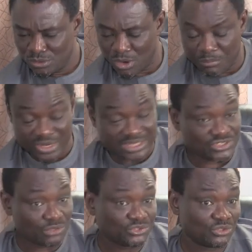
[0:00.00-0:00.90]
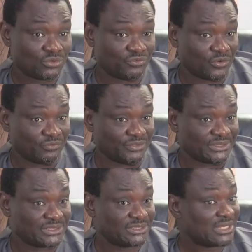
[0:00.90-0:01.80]
Upon assumption of
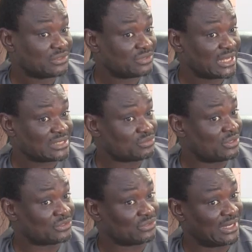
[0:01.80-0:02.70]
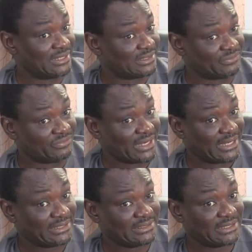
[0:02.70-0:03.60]
office, stakeholders were also
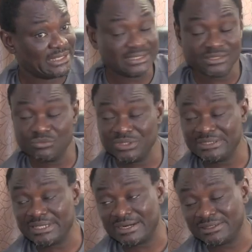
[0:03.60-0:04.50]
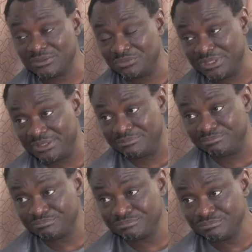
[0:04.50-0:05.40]
identified and then we interacted with them.
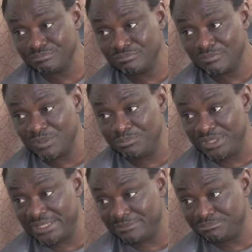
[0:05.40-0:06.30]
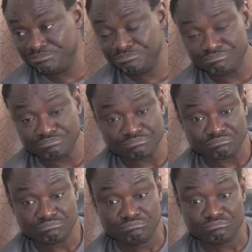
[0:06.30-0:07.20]
Be them
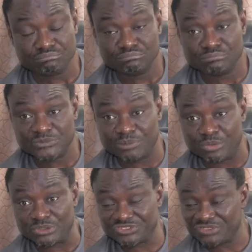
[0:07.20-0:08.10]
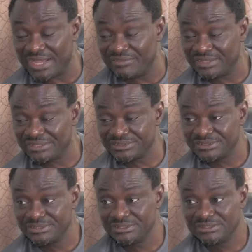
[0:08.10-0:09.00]
the bus
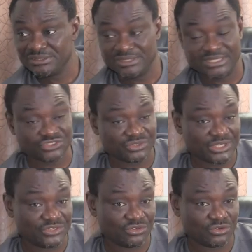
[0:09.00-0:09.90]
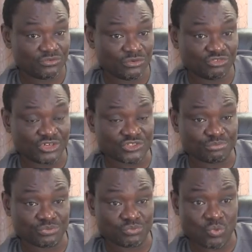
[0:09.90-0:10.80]
drivers, the National Union of Road
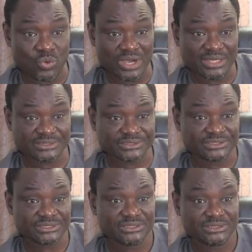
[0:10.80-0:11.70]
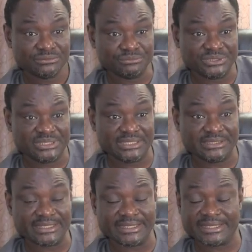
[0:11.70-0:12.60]
Transport Workers, be them
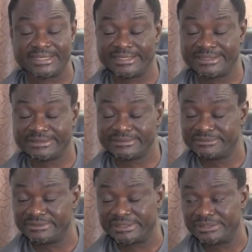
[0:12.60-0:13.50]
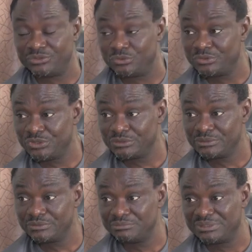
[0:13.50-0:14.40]
the KK Union,
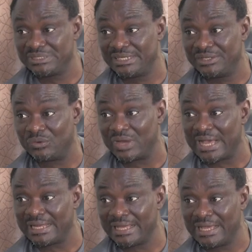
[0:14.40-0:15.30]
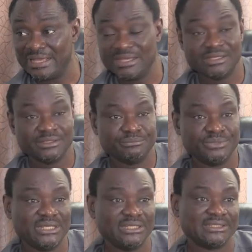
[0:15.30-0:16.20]
be them the Okada,
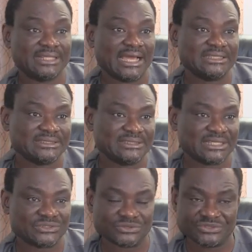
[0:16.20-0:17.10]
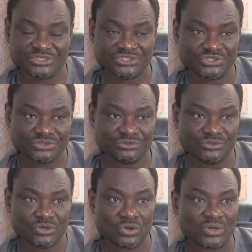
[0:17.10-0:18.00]
be them the Taxi Association,
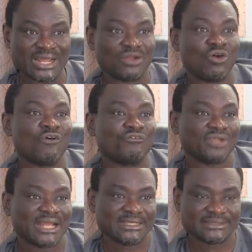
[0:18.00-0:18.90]
on and offline